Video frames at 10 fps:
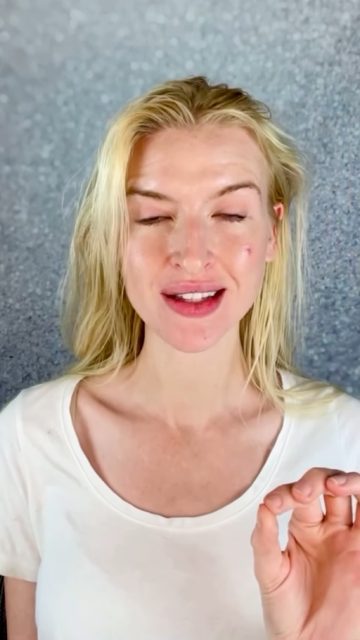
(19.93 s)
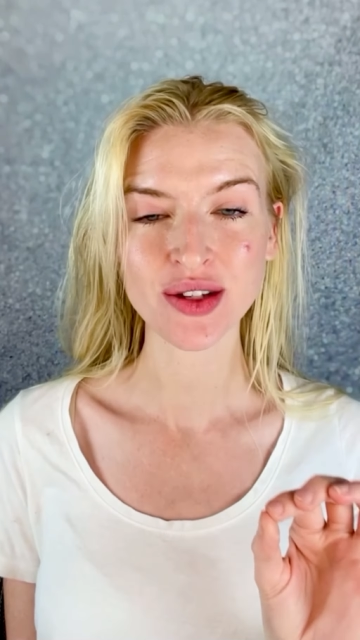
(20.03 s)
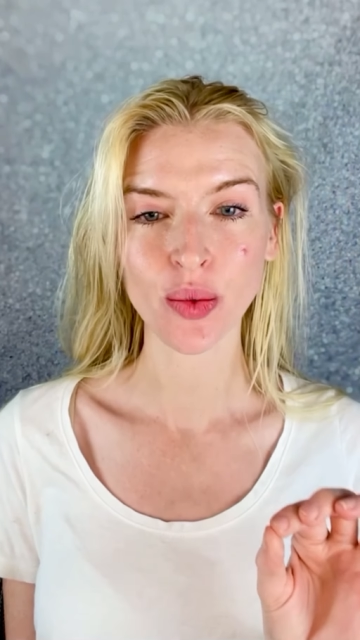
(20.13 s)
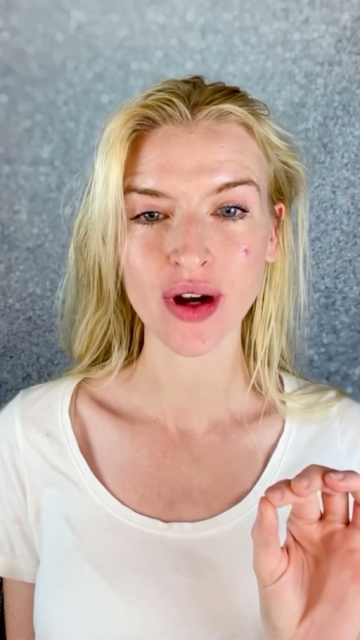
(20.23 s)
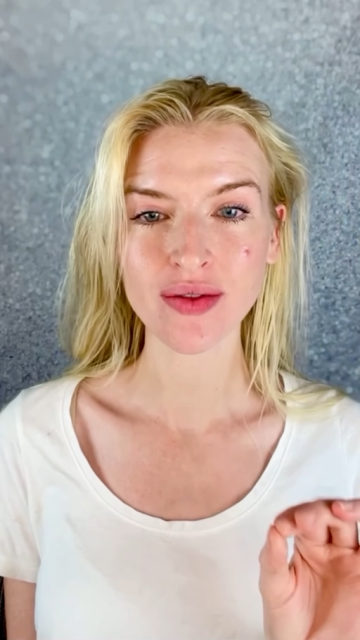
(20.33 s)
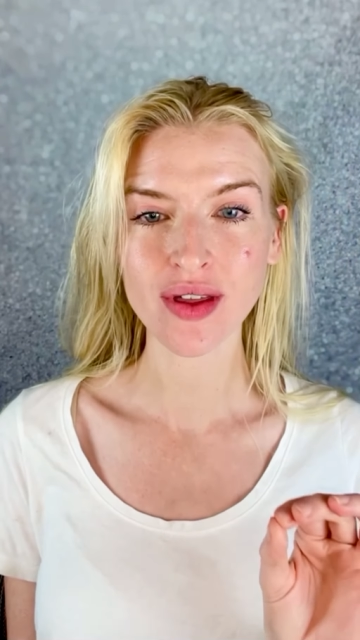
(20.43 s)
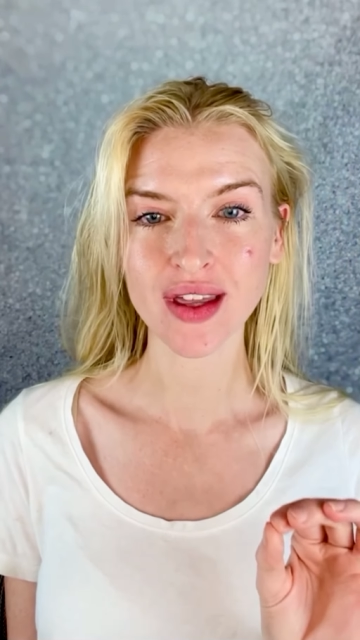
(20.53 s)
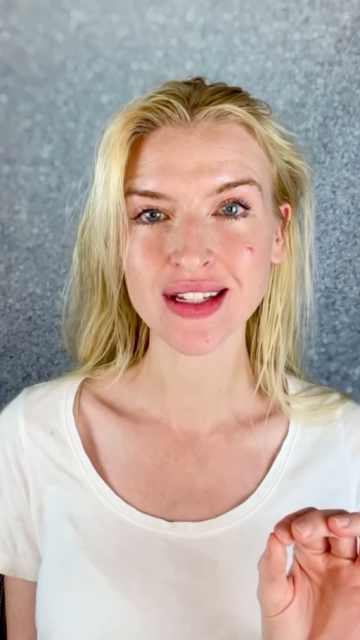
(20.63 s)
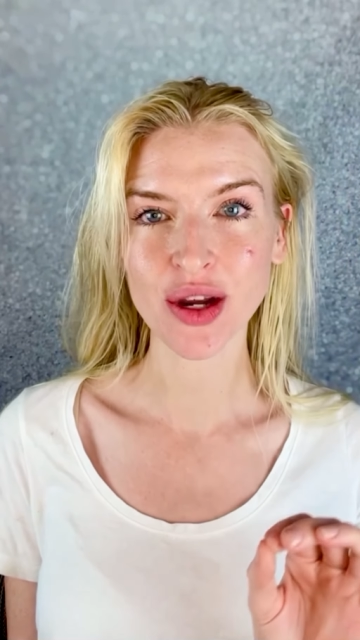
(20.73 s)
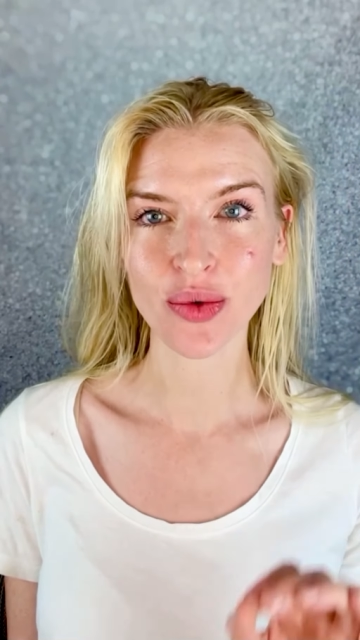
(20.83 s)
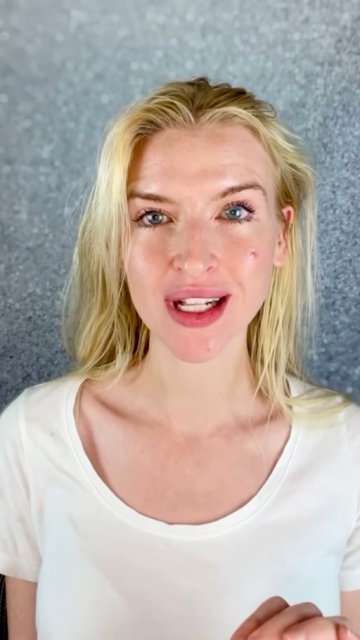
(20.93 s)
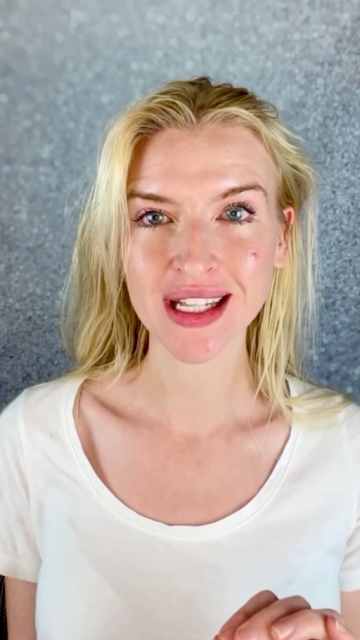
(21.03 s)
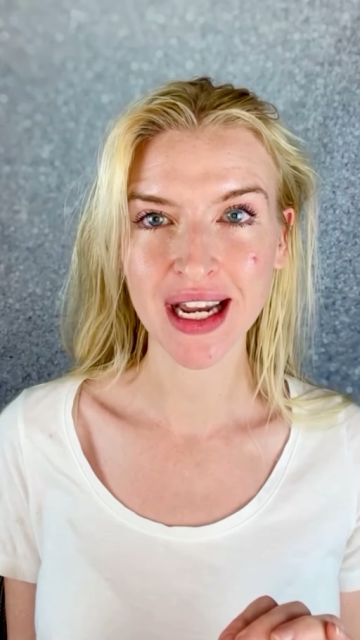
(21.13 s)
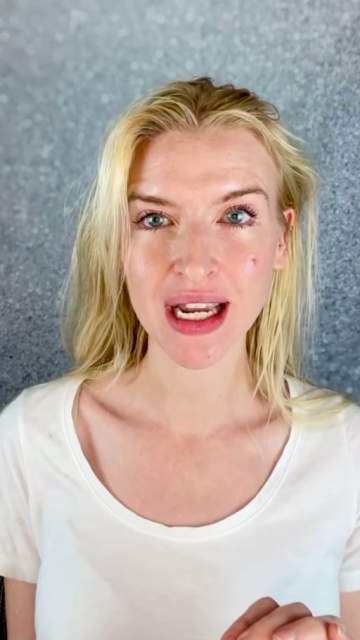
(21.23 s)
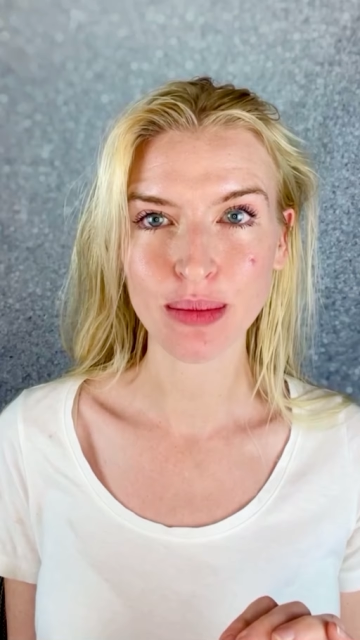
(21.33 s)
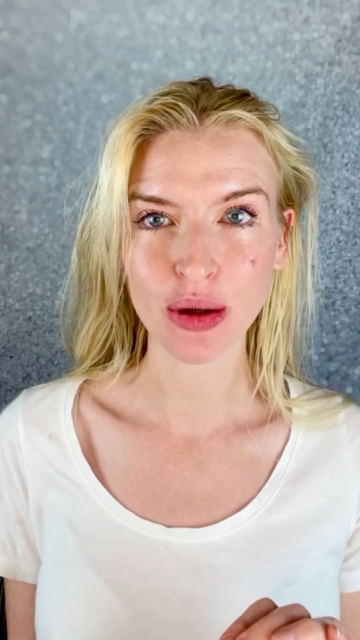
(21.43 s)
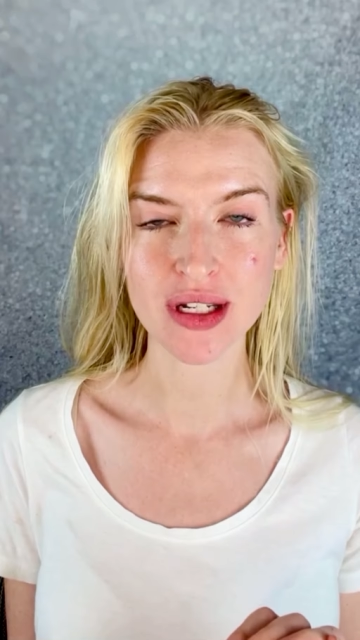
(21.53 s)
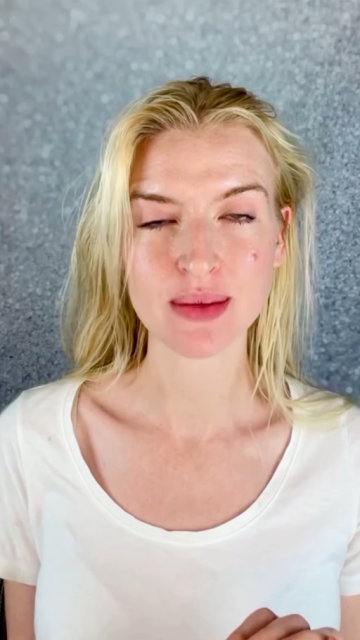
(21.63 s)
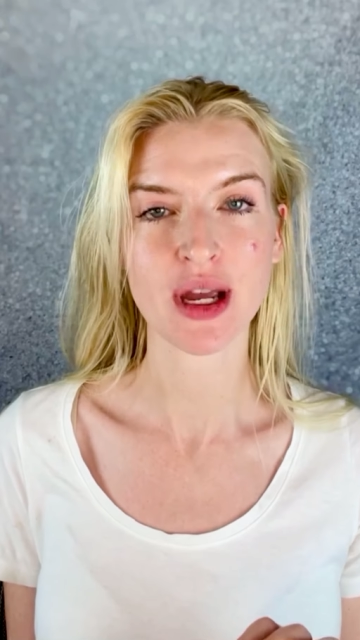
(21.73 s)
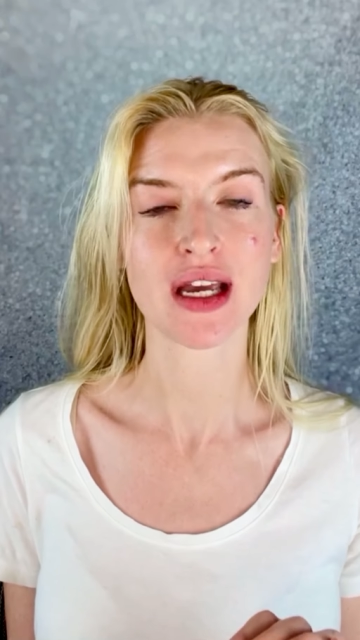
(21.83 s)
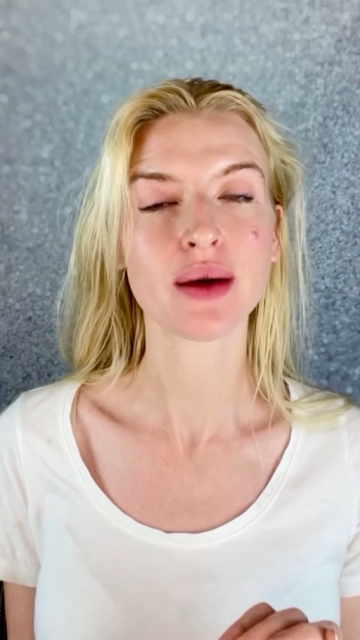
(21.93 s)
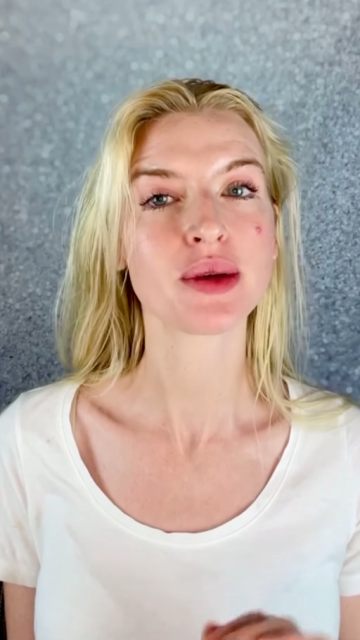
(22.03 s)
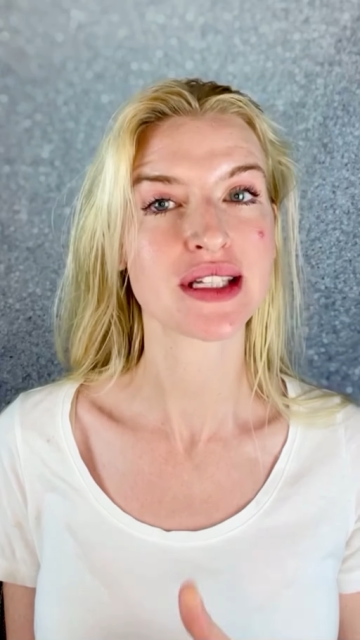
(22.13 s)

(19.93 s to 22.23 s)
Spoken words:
so one of the things I really like about this makeup is